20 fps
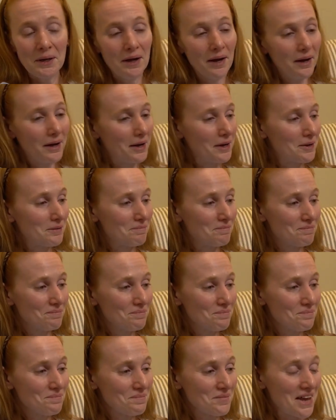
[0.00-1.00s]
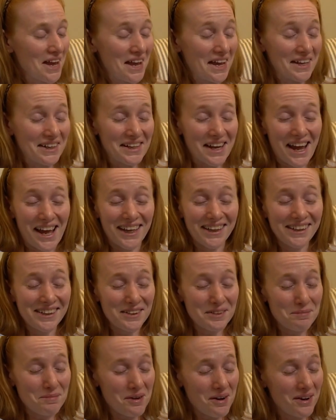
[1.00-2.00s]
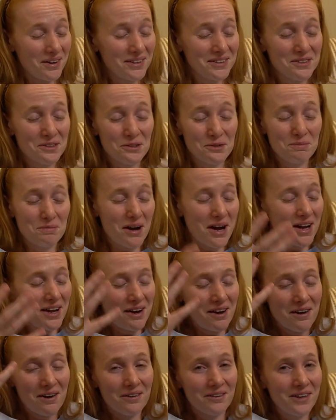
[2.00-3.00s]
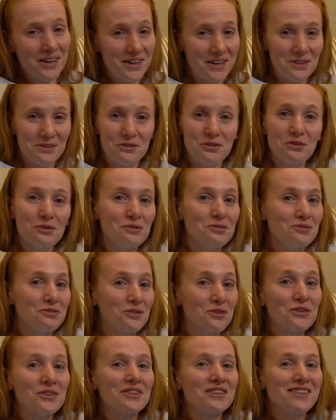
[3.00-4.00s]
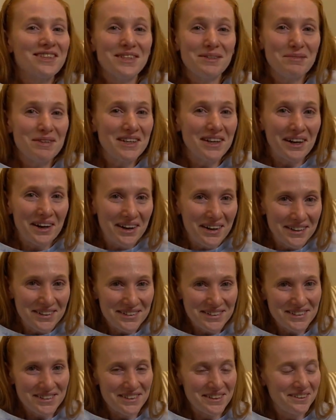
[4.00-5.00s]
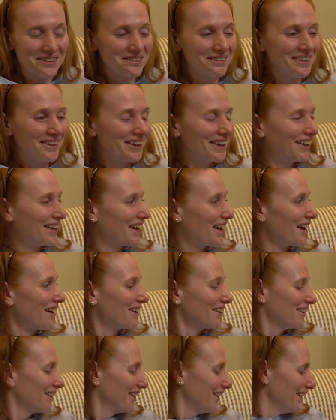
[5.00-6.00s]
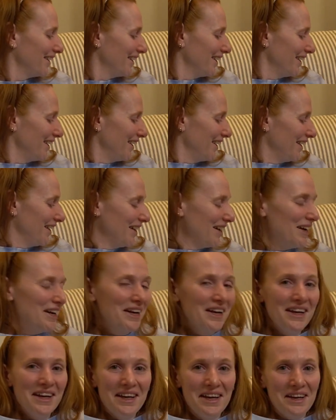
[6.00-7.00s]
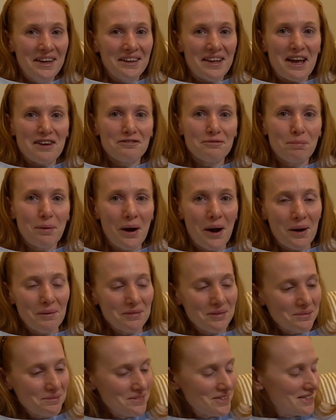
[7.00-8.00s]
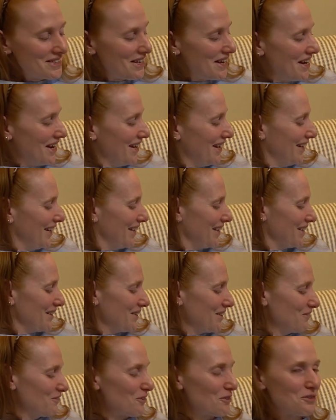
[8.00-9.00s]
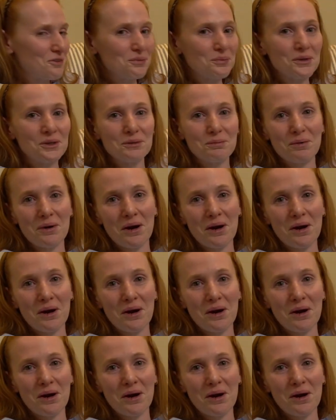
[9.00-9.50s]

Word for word: Um, and adding them onto my already too full TBR. So yeah life problems, first world